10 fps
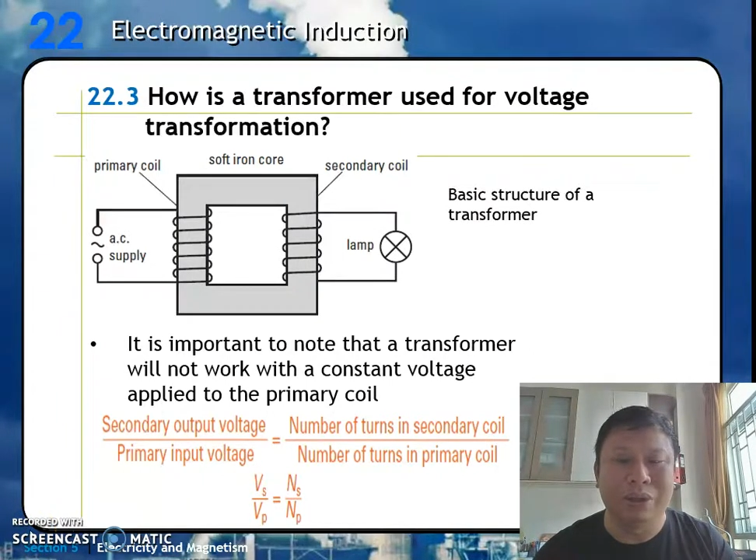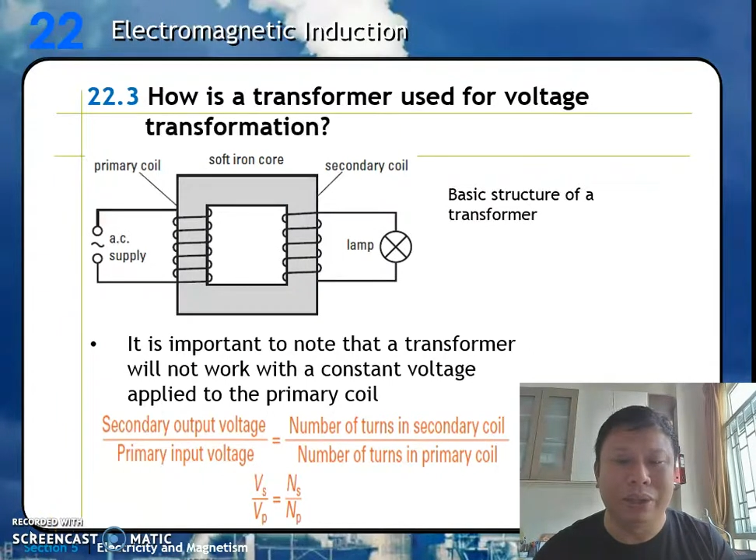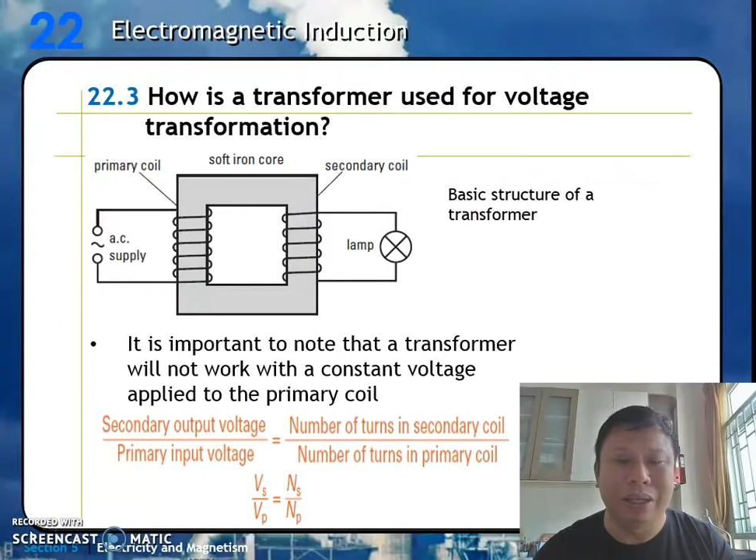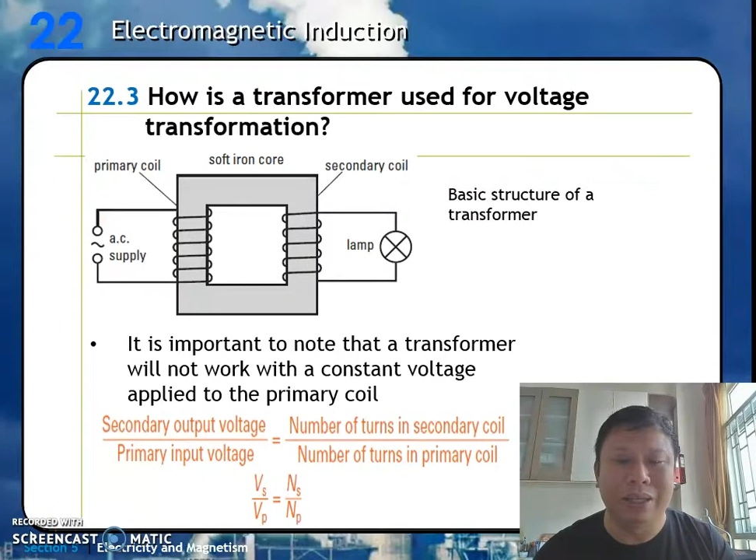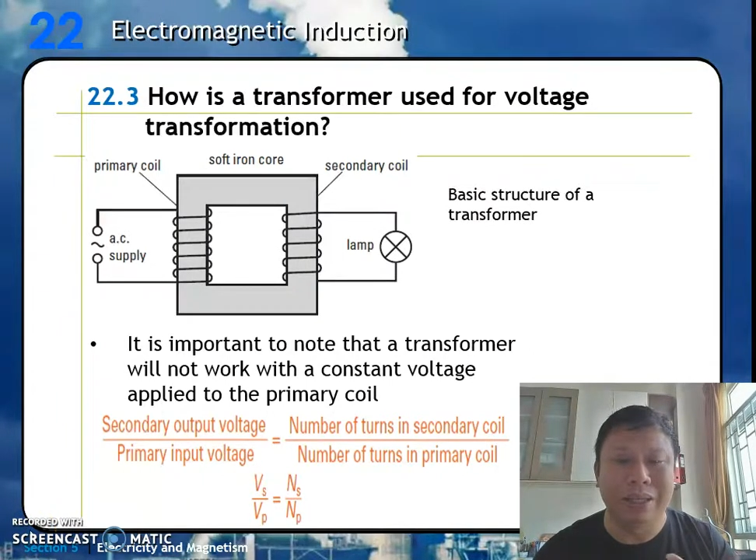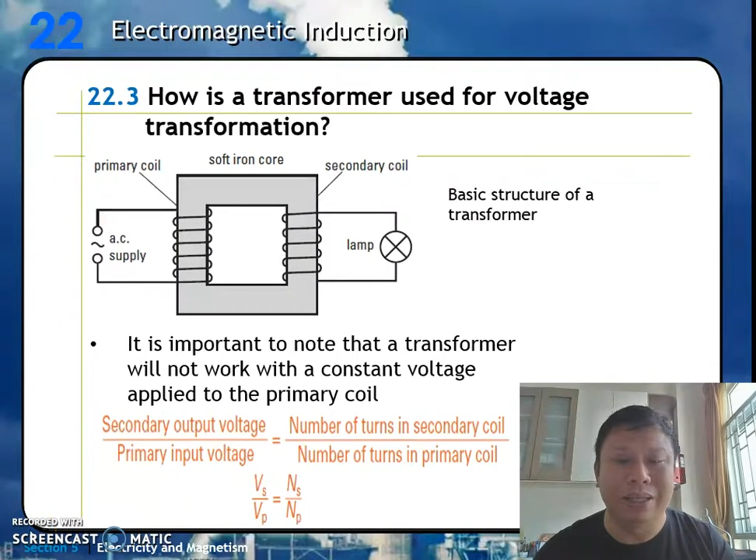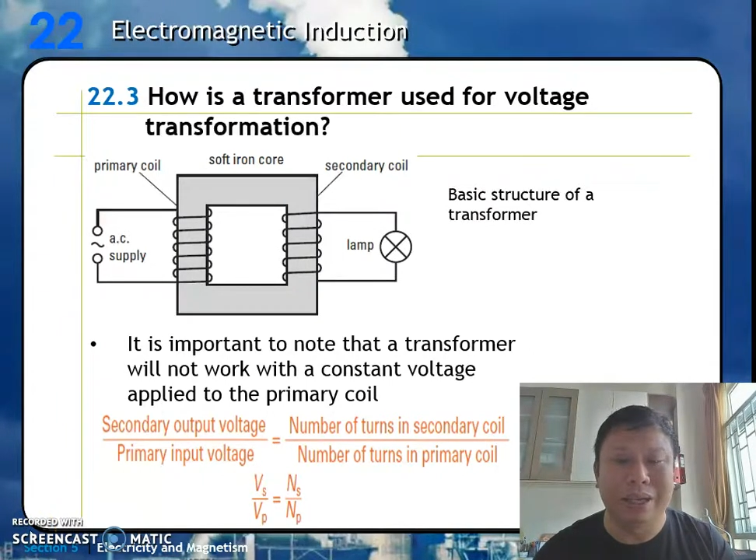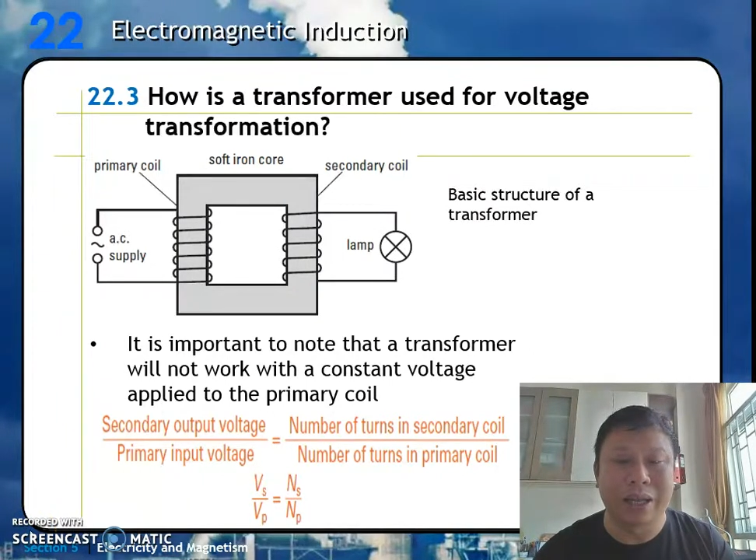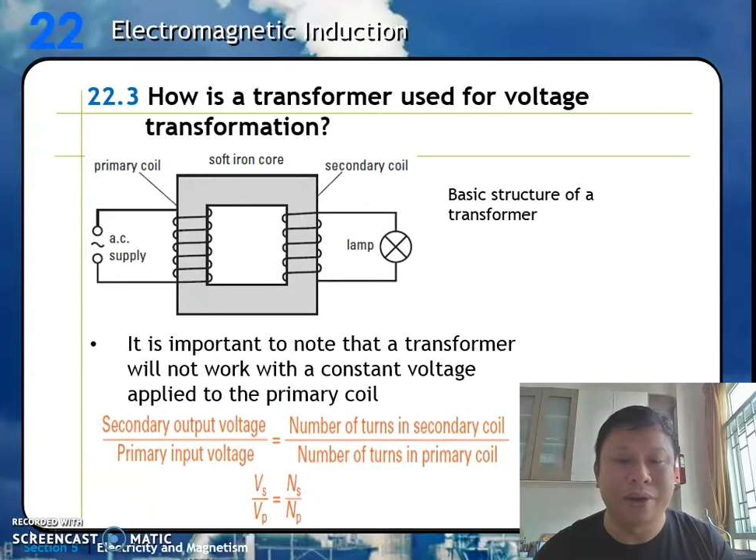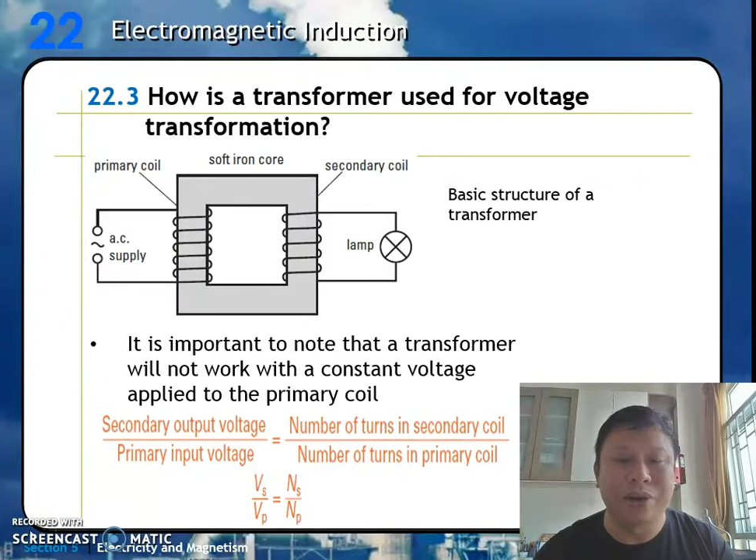of turns in the
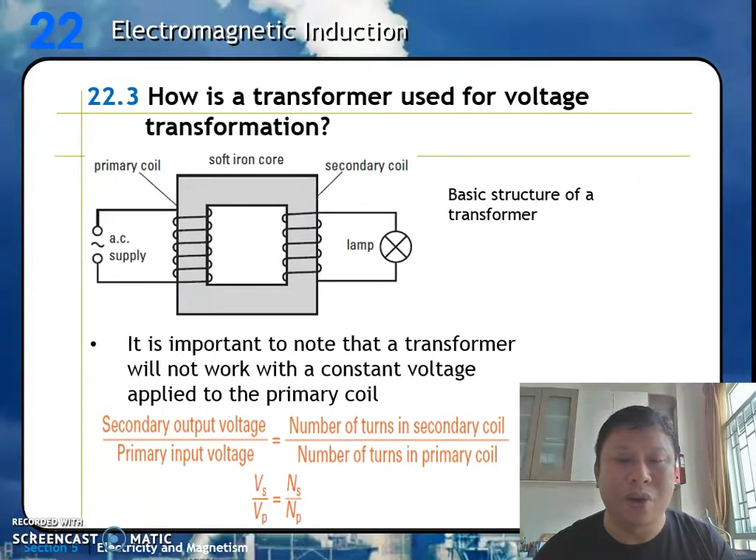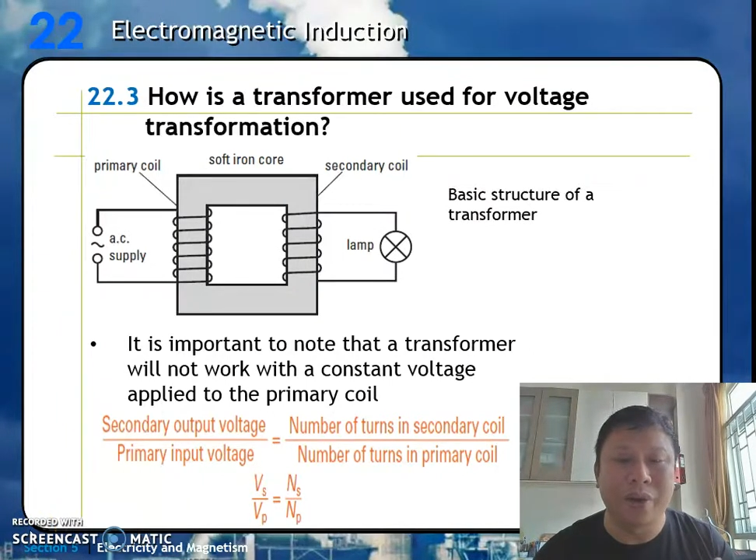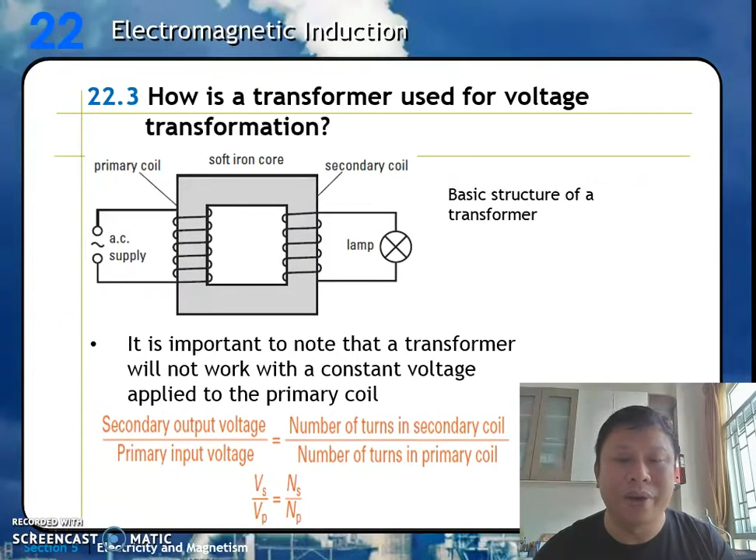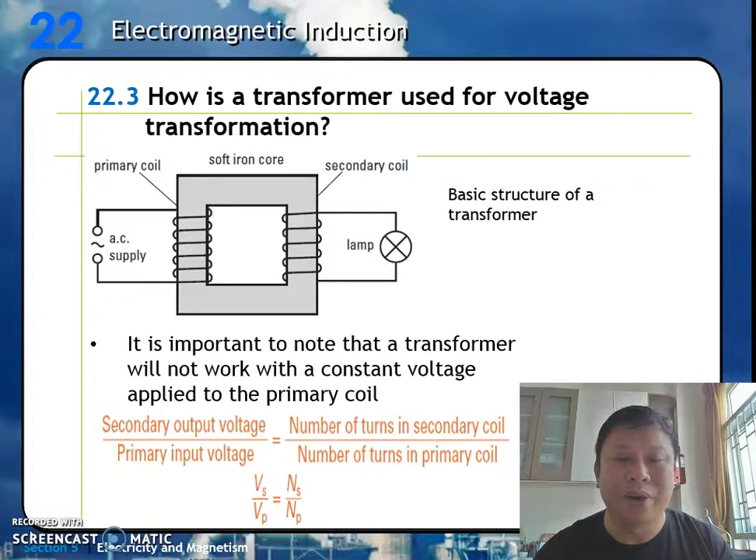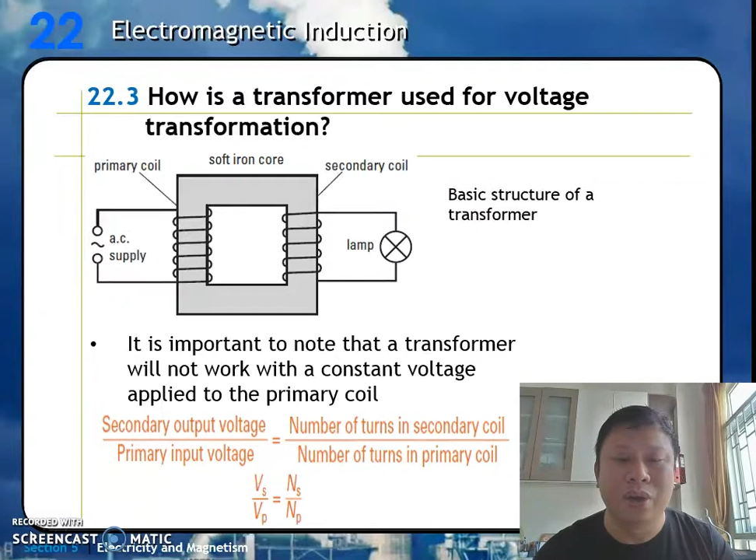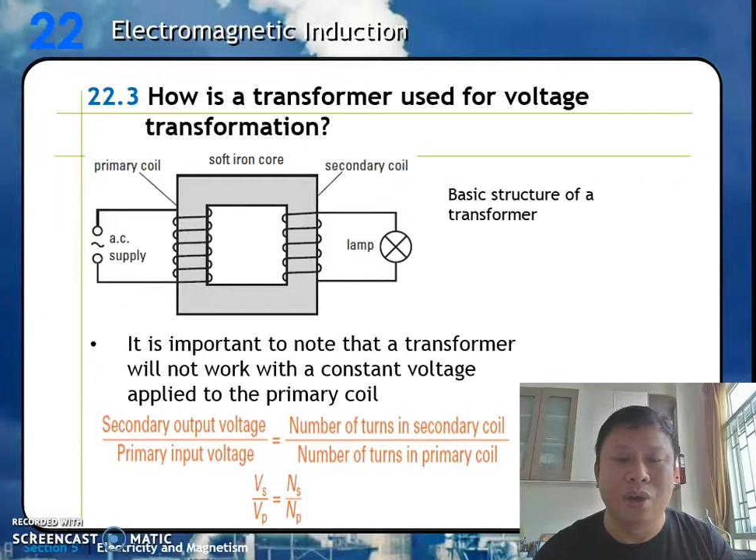secondary coil